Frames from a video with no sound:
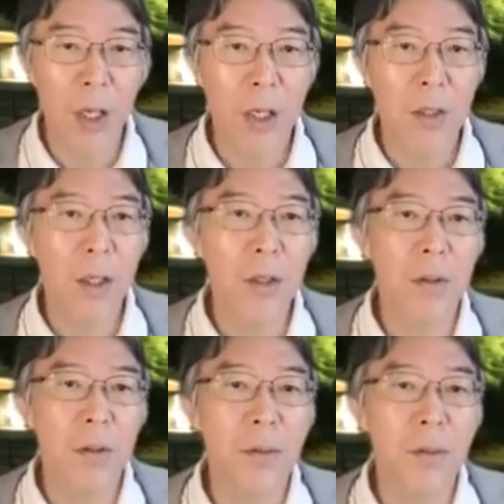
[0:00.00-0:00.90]

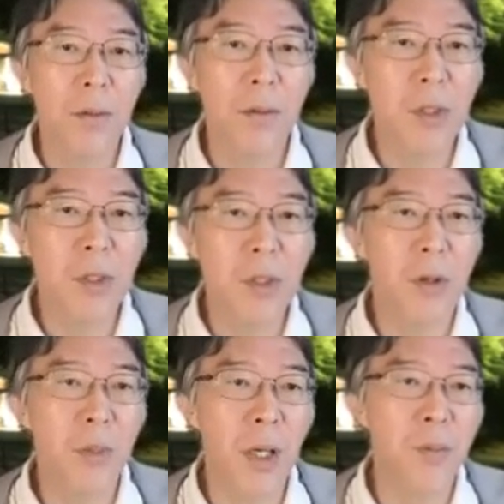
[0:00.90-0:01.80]
Now, this is our
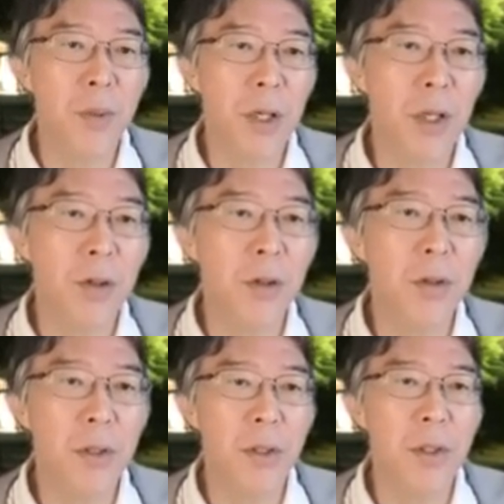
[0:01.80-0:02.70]
main player,
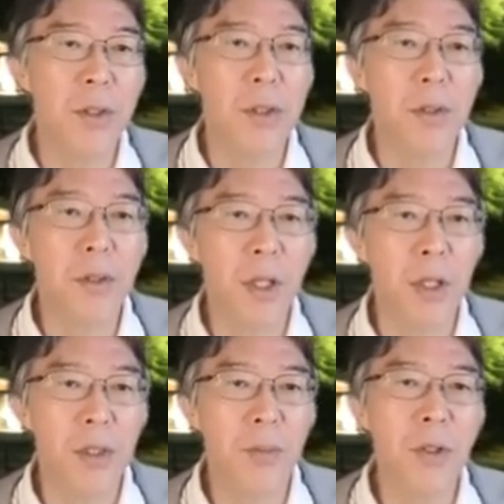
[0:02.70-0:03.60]
the
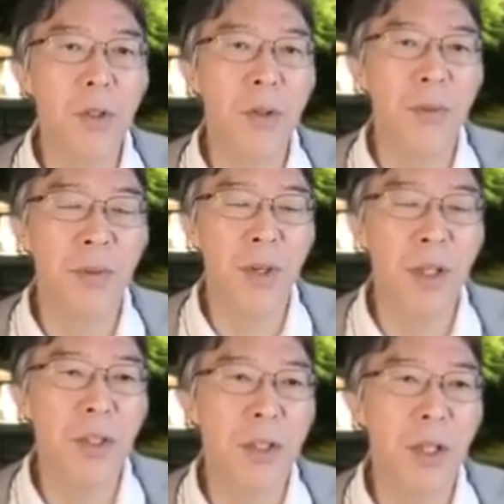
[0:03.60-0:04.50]
asymmetric
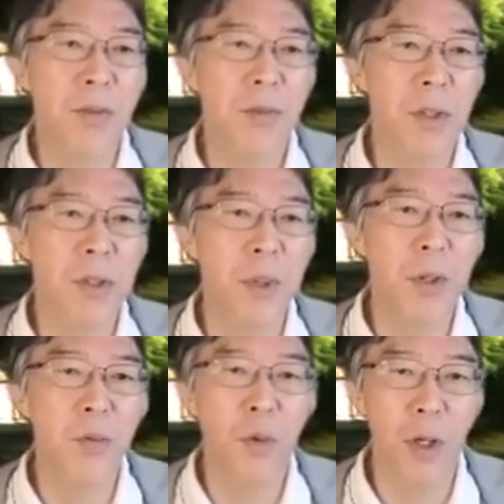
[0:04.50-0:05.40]
VBS state for spin
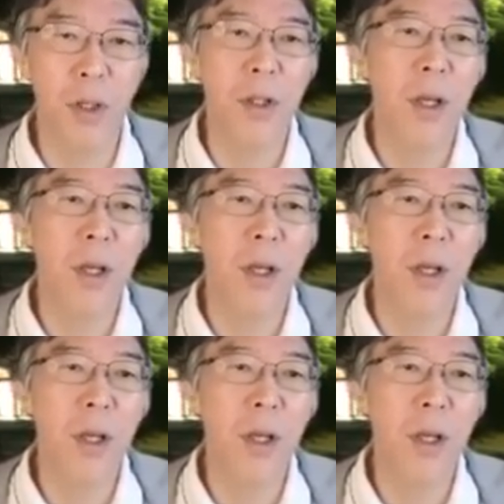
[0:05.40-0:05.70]
1.